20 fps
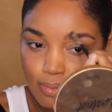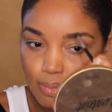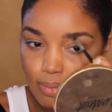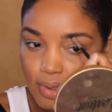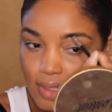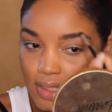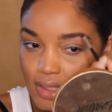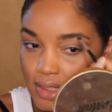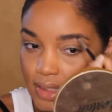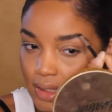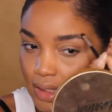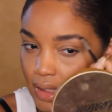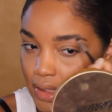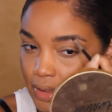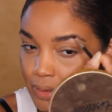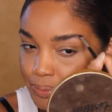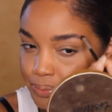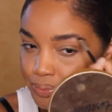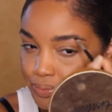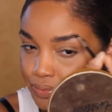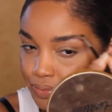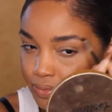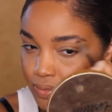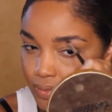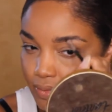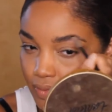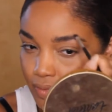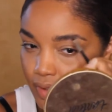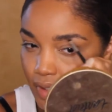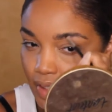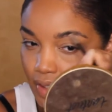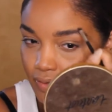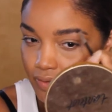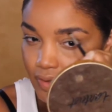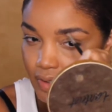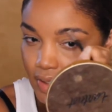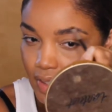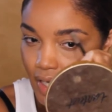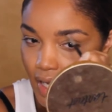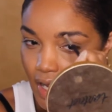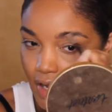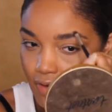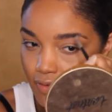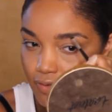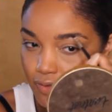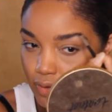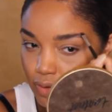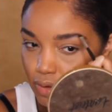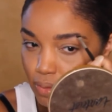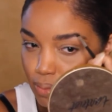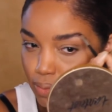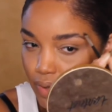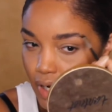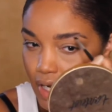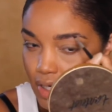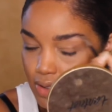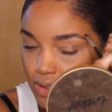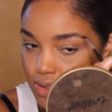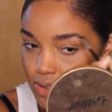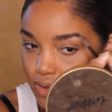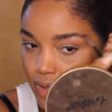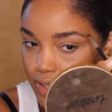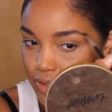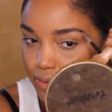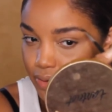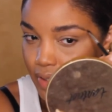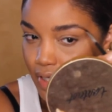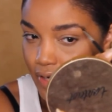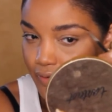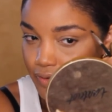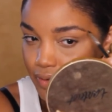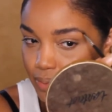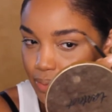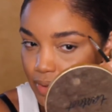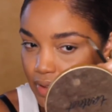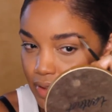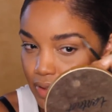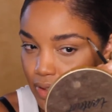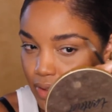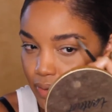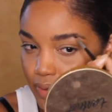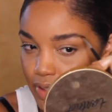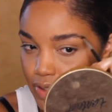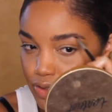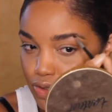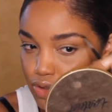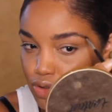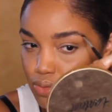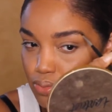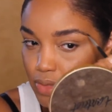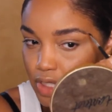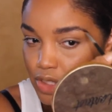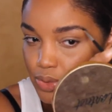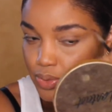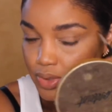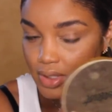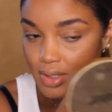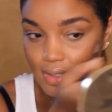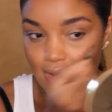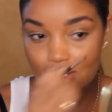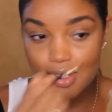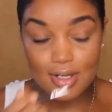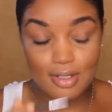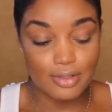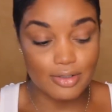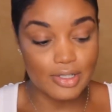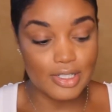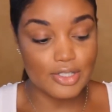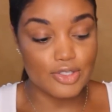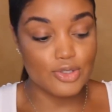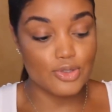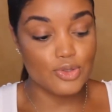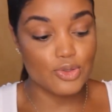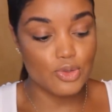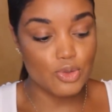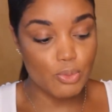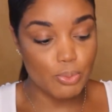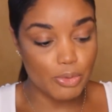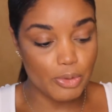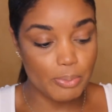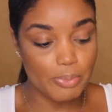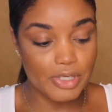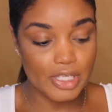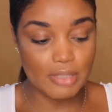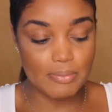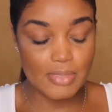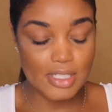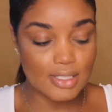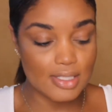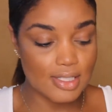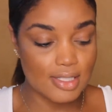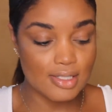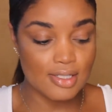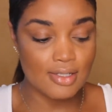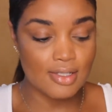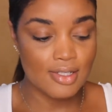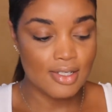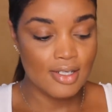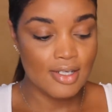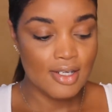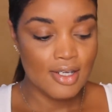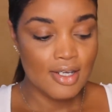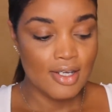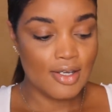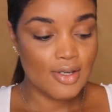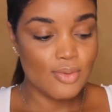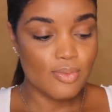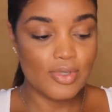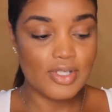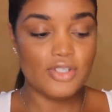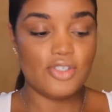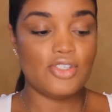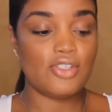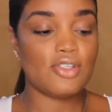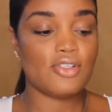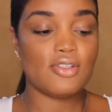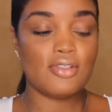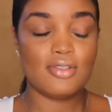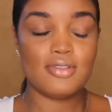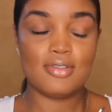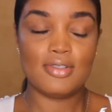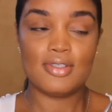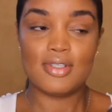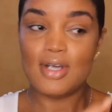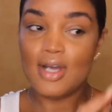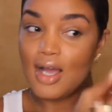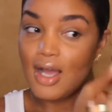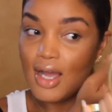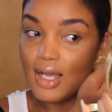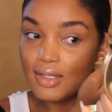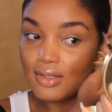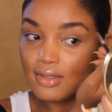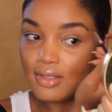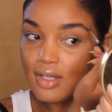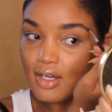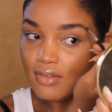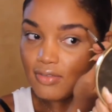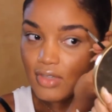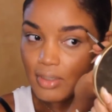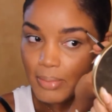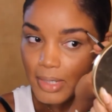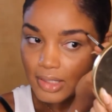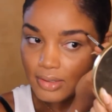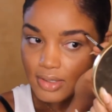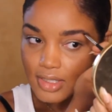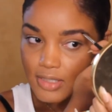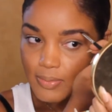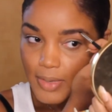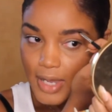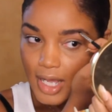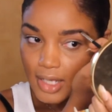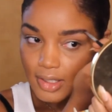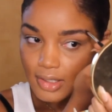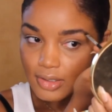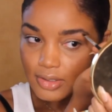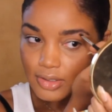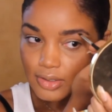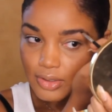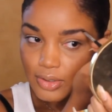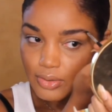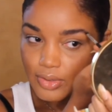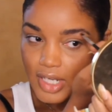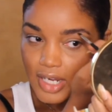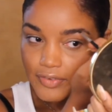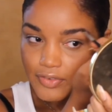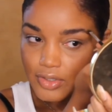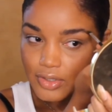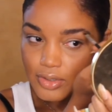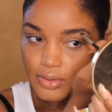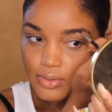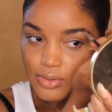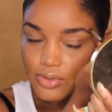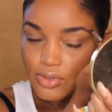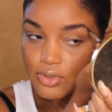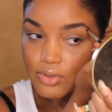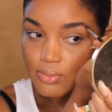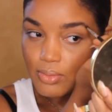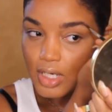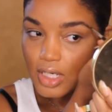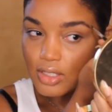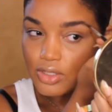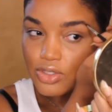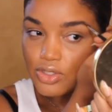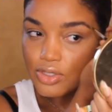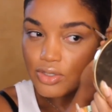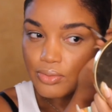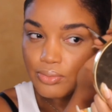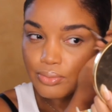blend it in. Thankfully I have fuller brows, so I don't have to really go in too much with this color. It's super pigmented, which I love about this palette. You don't have to use too much.